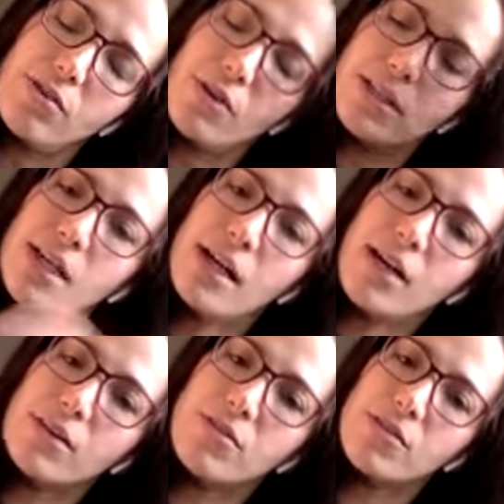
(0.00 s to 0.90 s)
Focus on
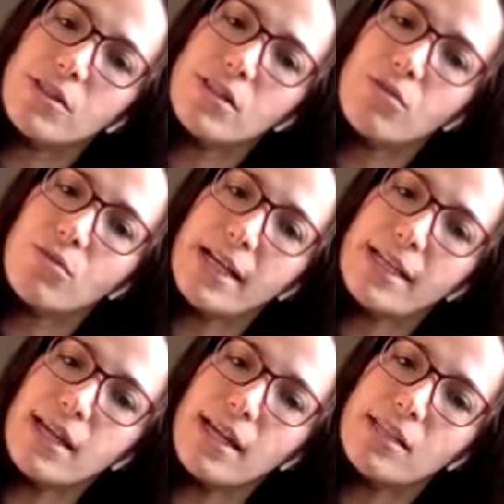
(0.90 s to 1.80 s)
how this feels on the
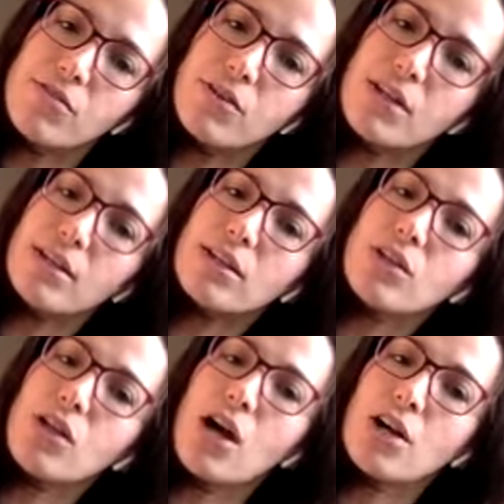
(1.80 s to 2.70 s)
right side so you can get a
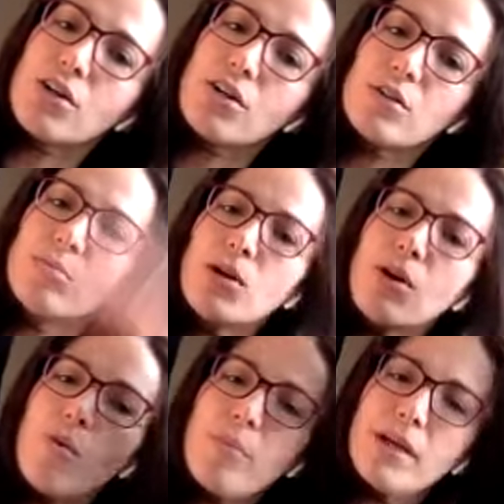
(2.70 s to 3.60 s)
little longer, a little
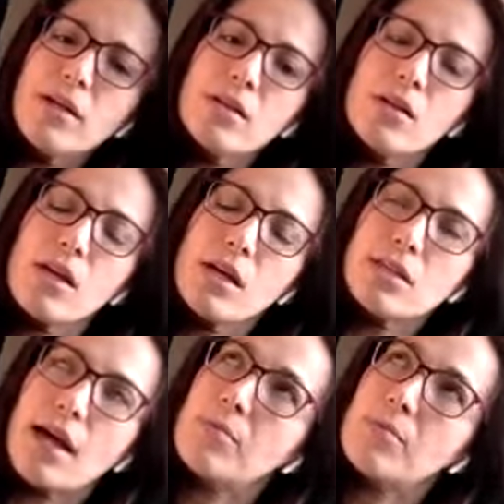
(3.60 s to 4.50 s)
more open.
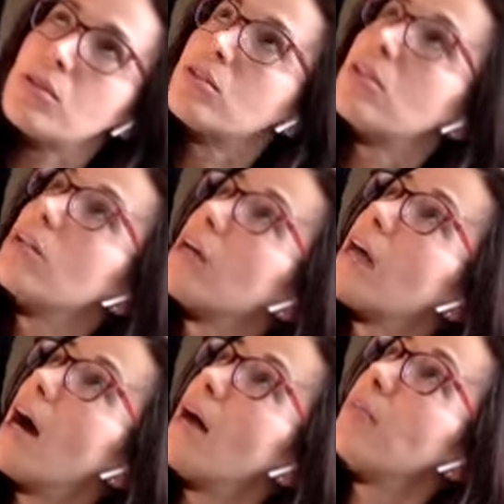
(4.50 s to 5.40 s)
It's optional to
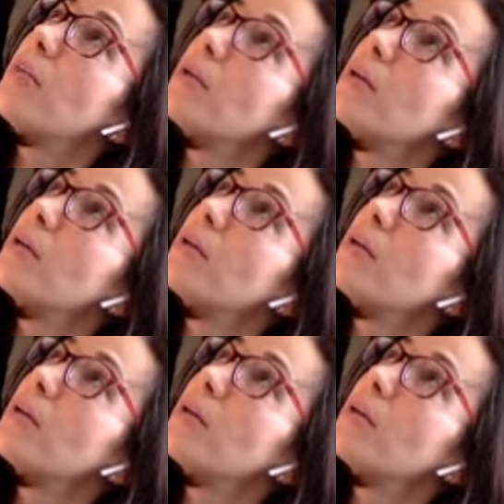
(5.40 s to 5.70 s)
look up.